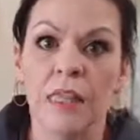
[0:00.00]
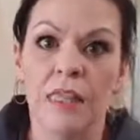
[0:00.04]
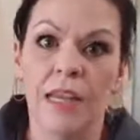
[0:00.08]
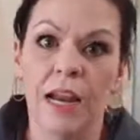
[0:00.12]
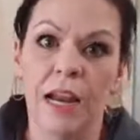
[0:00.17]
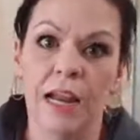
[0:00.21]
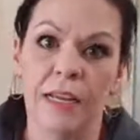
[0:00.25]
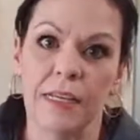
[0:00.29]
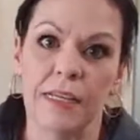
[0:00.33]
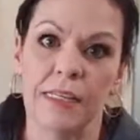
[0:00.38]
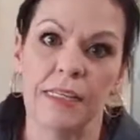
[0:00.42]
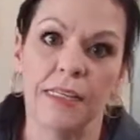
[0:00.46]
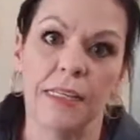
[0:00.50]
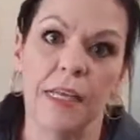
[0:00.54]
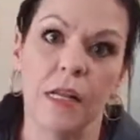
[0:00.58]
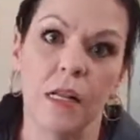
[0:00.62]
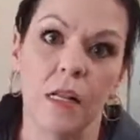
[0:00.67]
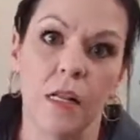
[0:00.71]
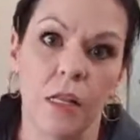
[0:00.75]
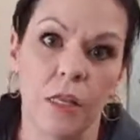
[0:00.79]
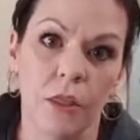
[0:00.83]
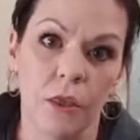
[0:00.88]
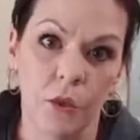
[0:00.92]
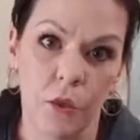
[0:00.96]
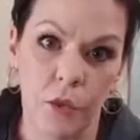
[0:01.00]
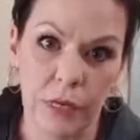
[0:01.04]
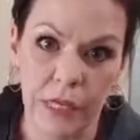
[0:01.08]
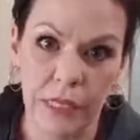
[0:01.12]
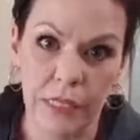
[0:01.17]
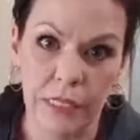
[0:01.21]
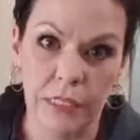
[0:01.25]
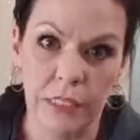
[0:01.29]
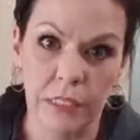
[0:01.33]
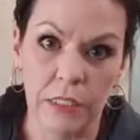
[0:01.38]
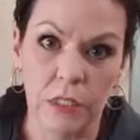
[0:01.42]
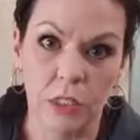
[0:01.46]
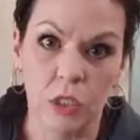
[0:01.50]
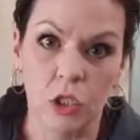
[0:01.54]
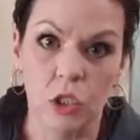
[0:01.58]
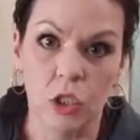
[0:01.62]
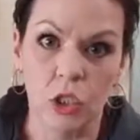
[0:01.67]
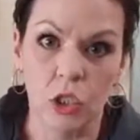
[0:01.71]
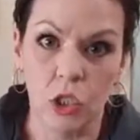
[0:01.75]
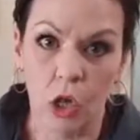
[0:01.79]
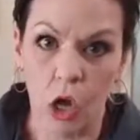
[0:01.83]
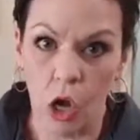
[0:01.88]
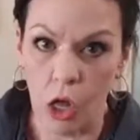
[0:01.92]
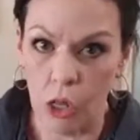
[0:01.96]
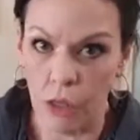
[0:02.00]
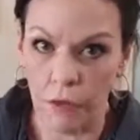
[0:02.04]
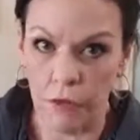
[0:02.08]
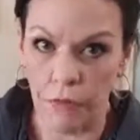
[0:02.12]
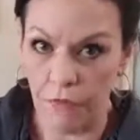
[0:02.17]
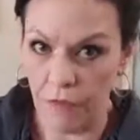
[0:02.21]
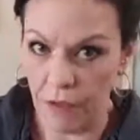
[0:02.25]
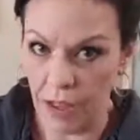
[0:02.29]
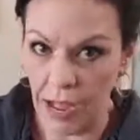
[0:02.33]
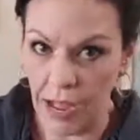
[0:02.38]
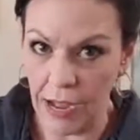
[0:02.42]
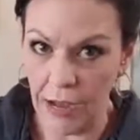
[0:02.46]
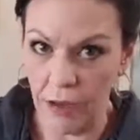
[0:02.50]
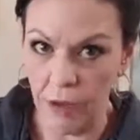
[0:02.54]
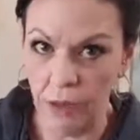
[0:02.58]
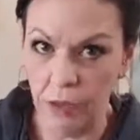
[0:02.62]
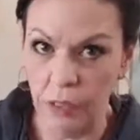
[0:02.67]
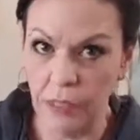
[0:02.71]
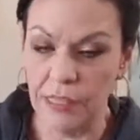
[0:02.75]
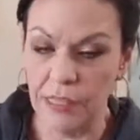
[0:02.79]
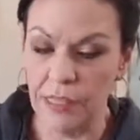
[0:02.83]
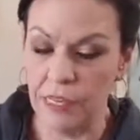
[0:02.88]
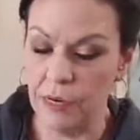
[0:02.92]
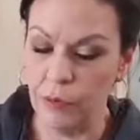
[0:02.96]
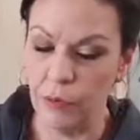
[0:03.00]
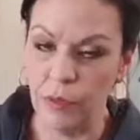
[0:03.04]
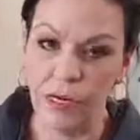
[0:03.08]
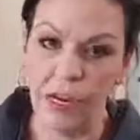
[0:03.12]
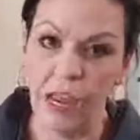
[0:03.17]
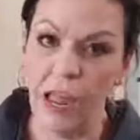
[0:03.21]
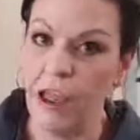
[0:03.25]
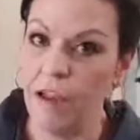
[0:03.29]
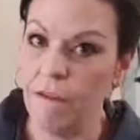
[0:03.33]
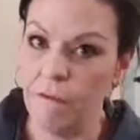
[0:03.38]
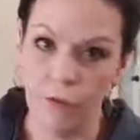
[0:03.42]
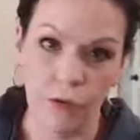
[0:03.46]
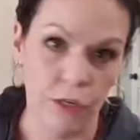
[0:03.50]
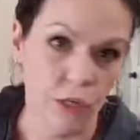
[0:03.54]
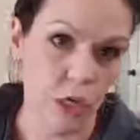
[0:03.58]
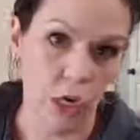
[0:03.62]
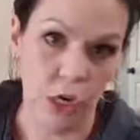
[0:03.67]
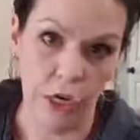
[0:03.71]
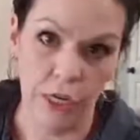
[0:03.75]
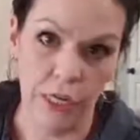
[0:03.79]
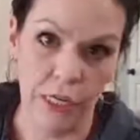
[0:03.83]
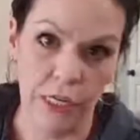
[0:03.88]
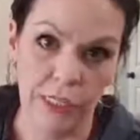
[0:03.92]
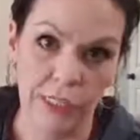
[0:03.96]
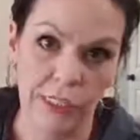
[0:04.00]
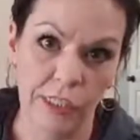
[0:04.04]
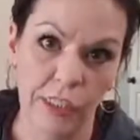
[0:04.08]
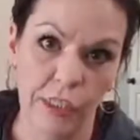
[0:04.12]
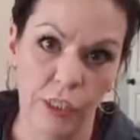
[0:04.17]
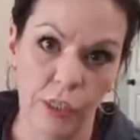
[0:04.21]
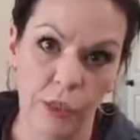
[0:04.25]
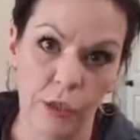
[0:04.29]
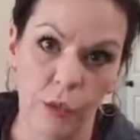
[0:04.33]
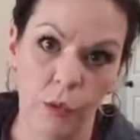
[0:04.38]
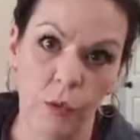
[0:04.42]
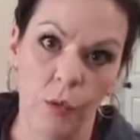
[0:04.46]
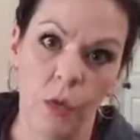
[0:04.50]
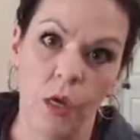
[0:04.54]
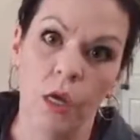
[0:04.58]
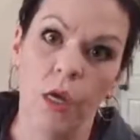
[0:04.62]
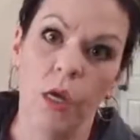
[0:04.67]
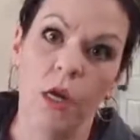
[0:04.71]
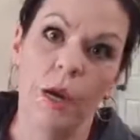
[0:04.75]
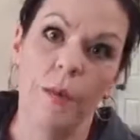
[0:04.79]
that I could sell a $3 file and then it would ever turn into